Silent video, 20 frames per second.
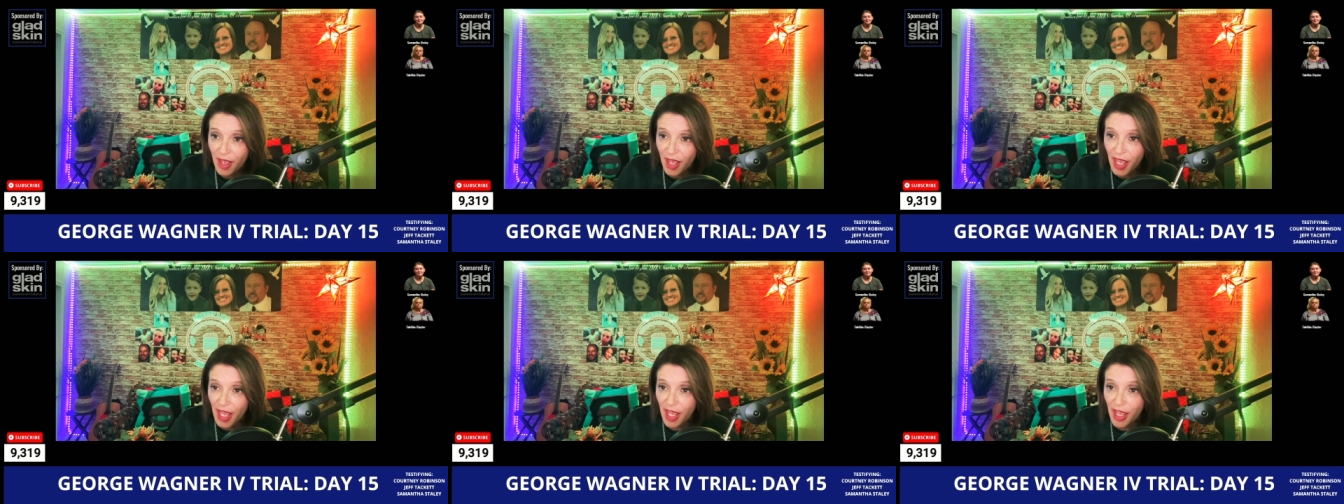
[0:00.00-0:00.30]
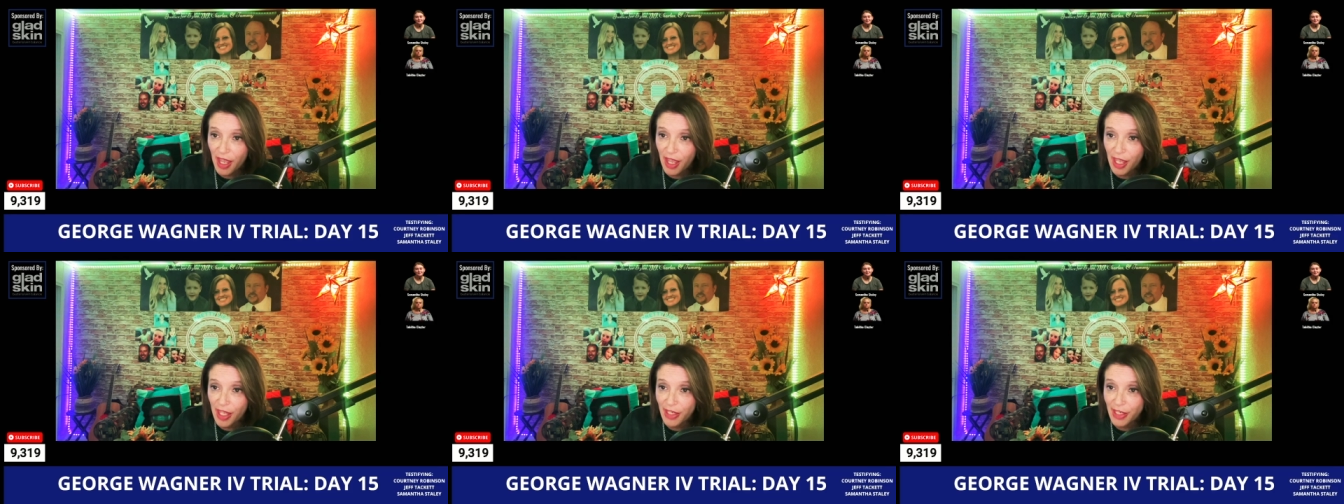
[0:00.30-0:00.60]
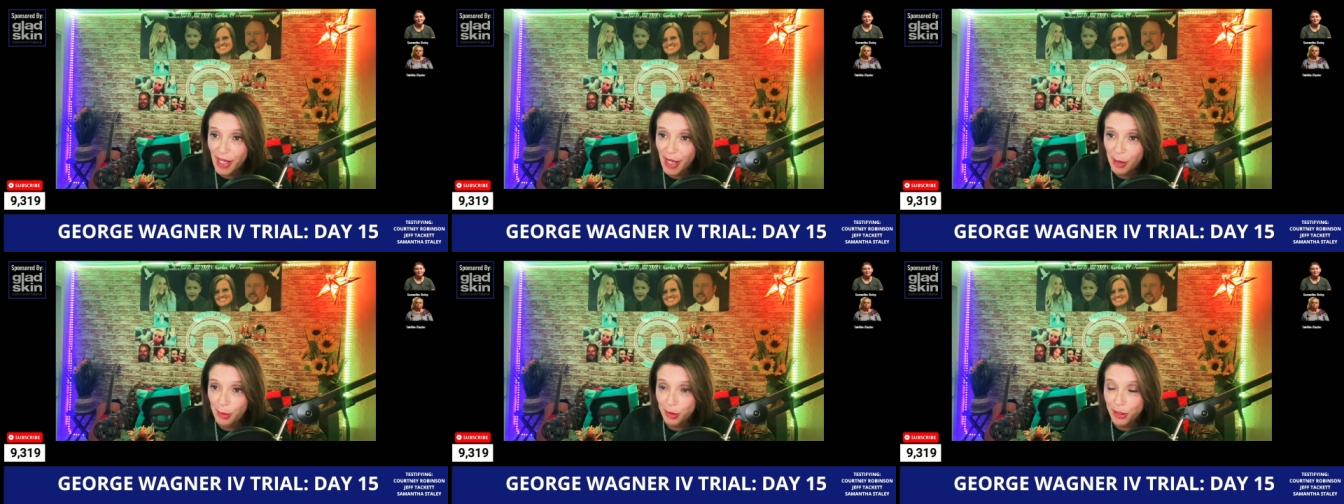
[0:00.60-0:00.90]
And
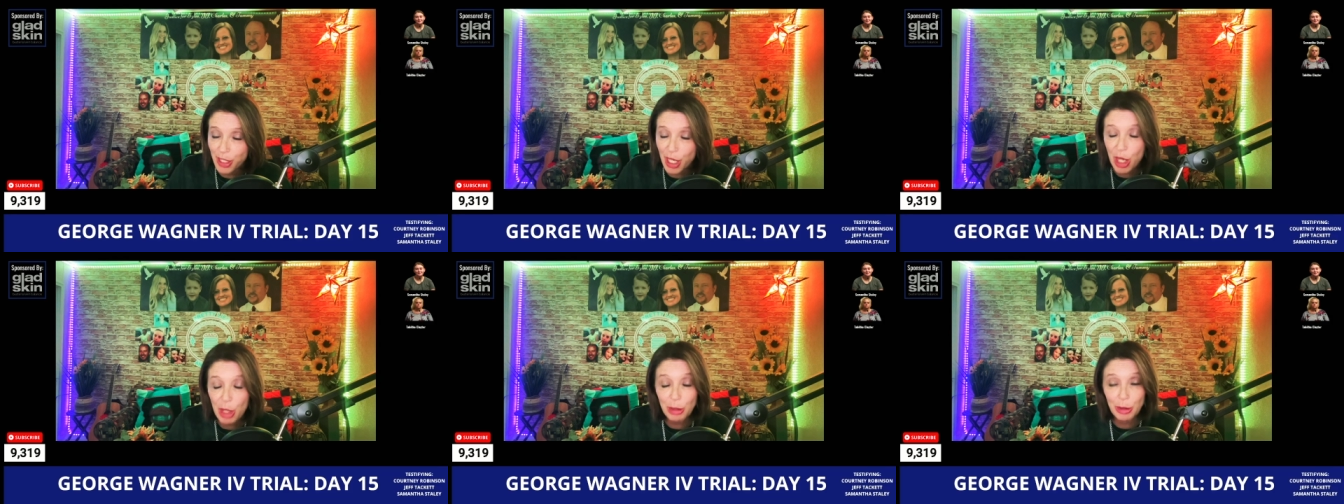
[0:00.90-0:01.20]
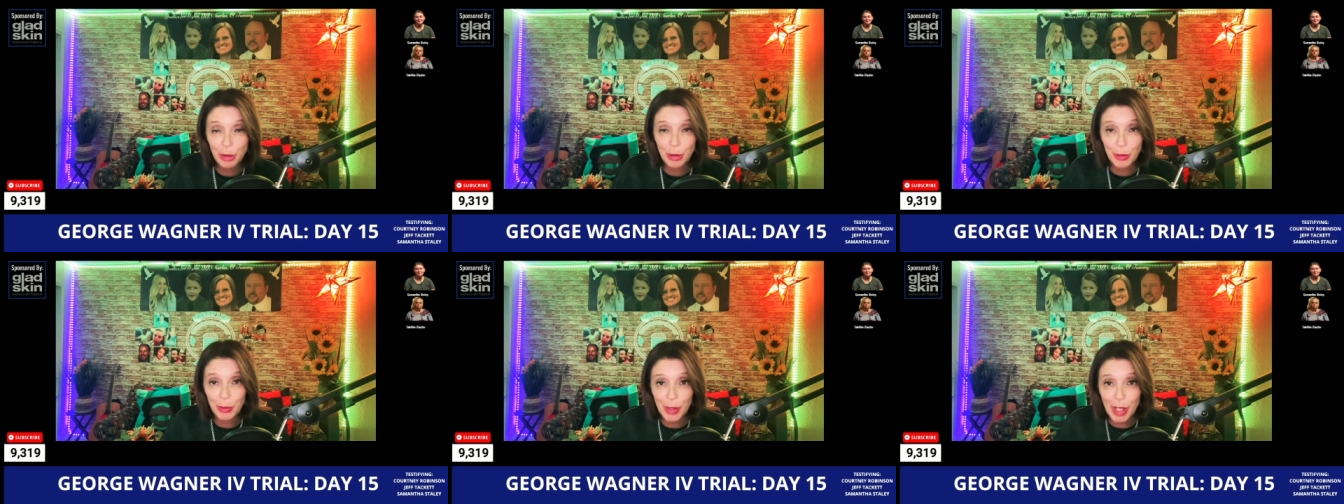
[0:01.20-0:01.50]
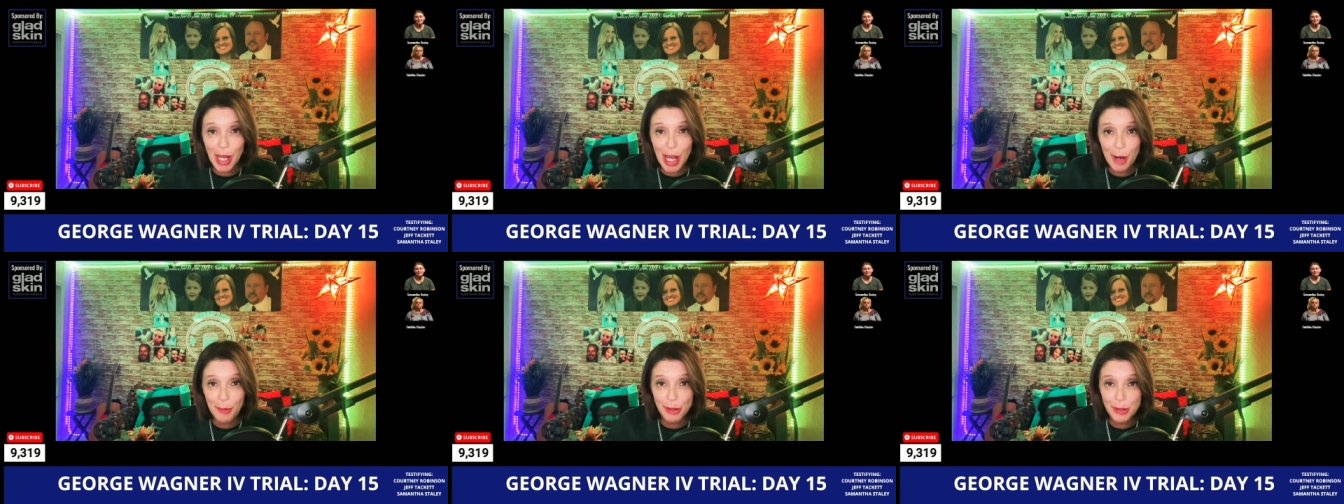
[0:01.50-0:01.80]
I will tell you,
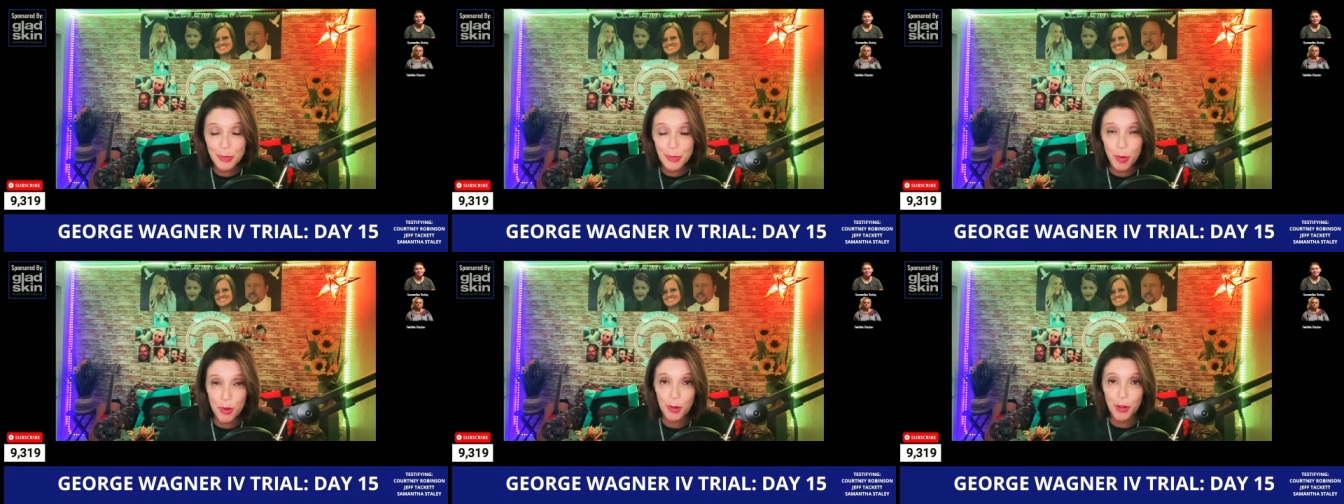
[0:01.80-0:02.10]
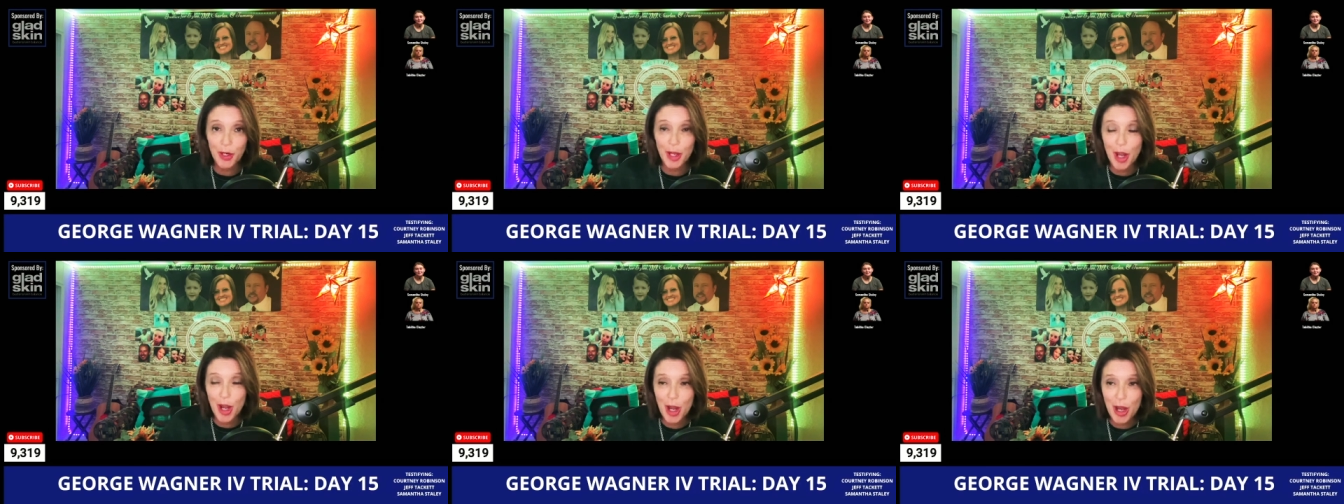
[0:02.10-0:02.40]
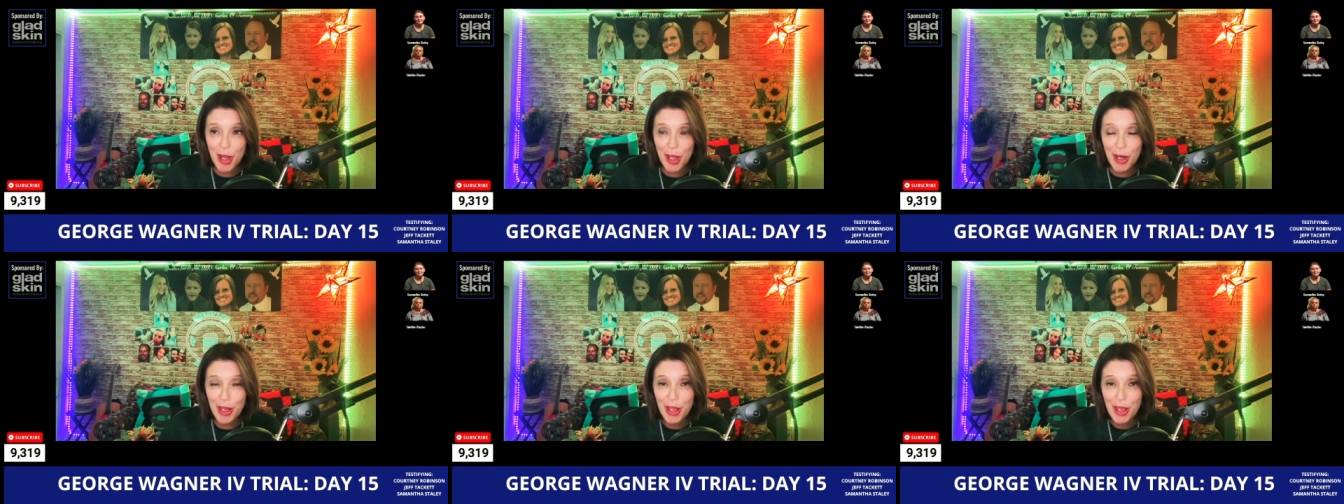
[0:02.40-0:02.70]
I was born
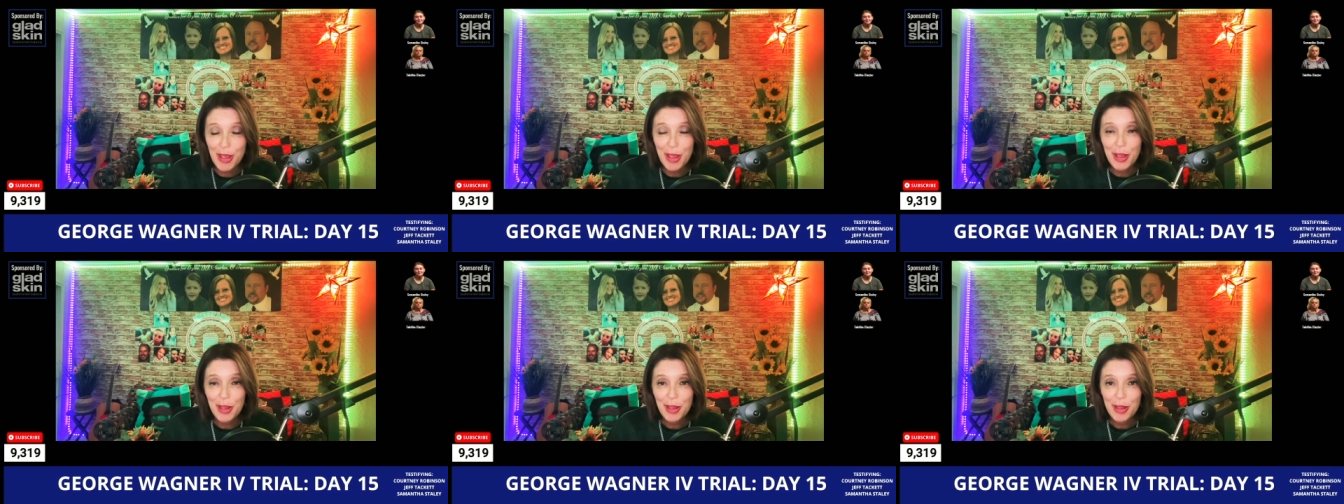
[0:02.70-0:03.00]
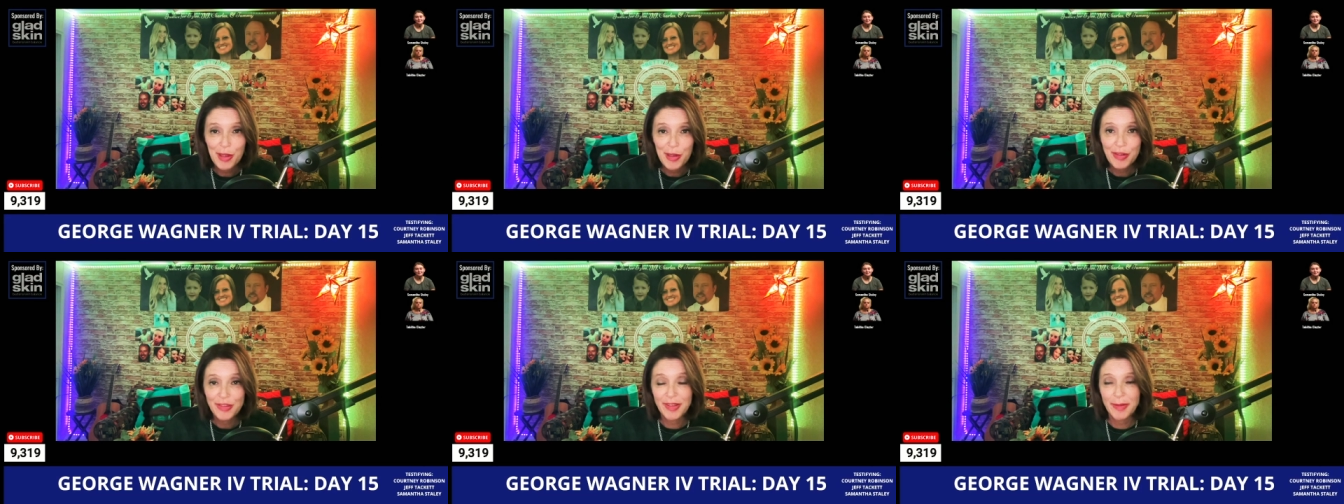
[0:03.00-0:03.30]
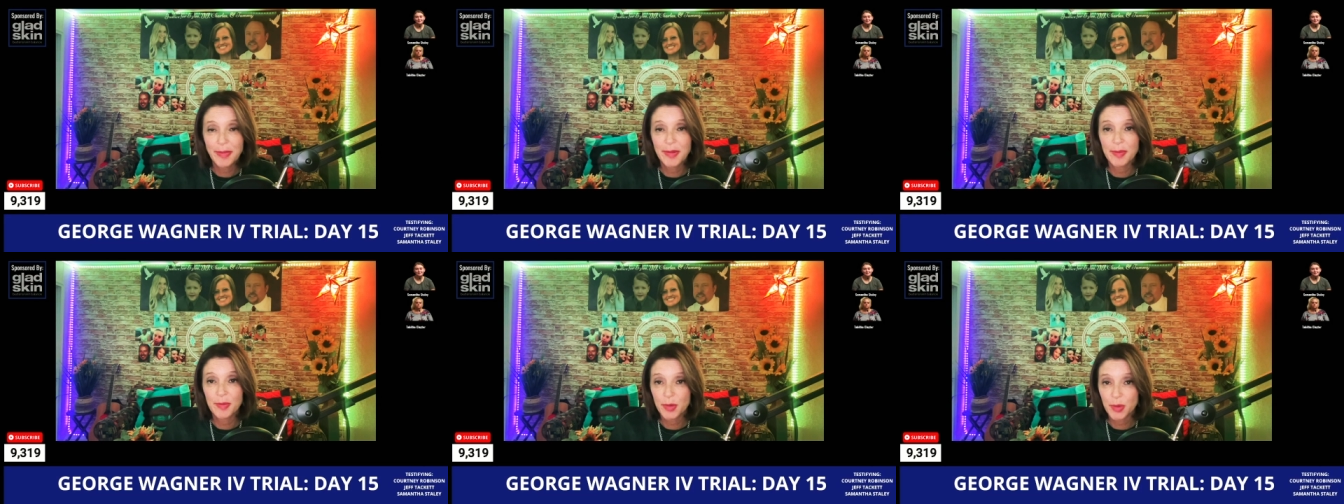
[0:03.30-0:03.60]
on
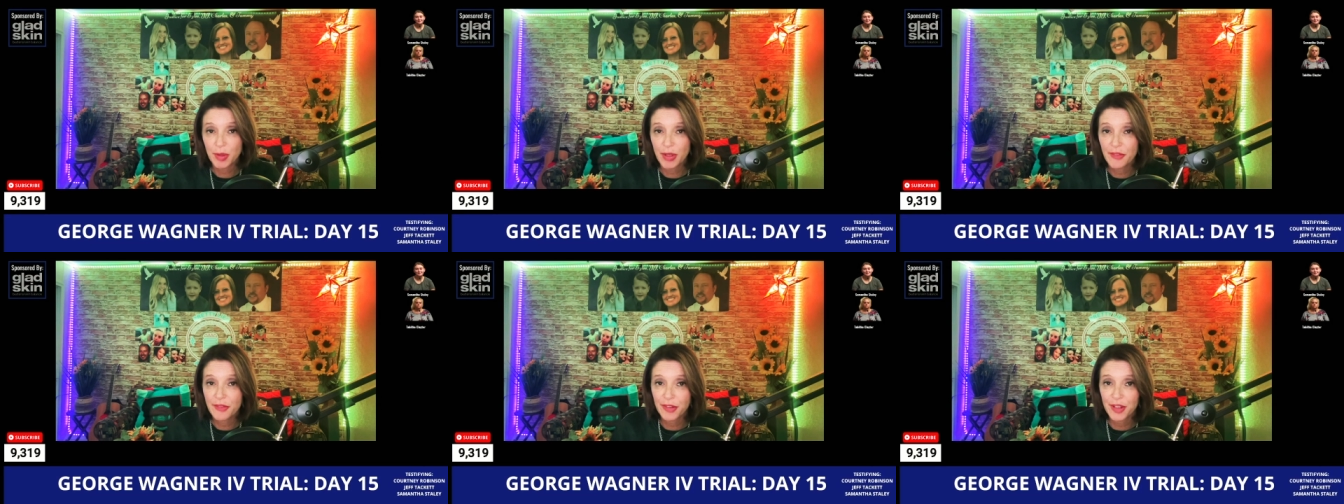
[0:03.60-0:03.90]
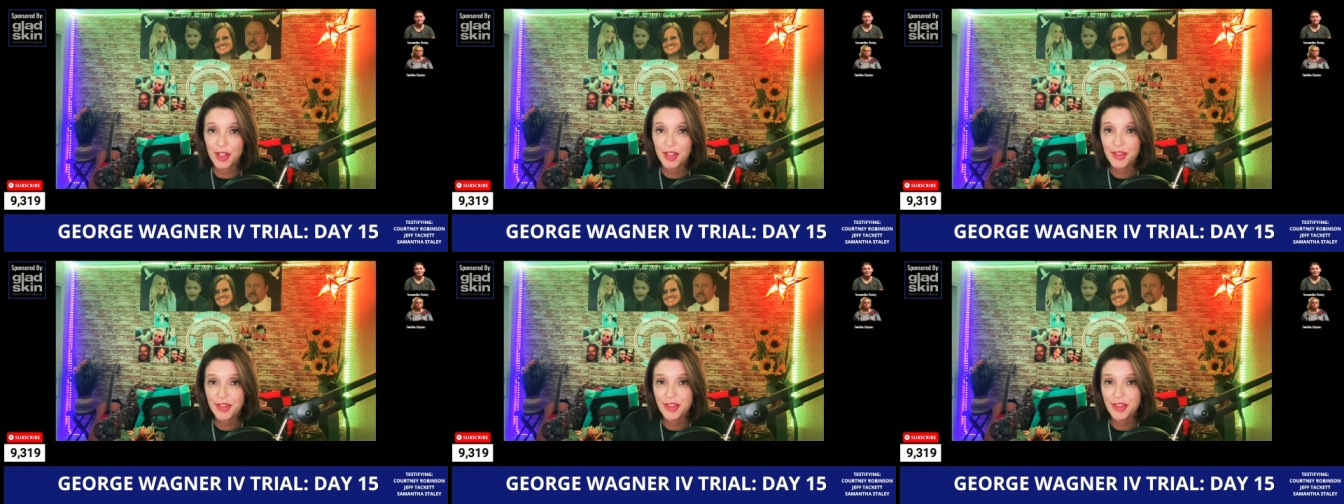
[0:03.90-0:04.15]
September 21st.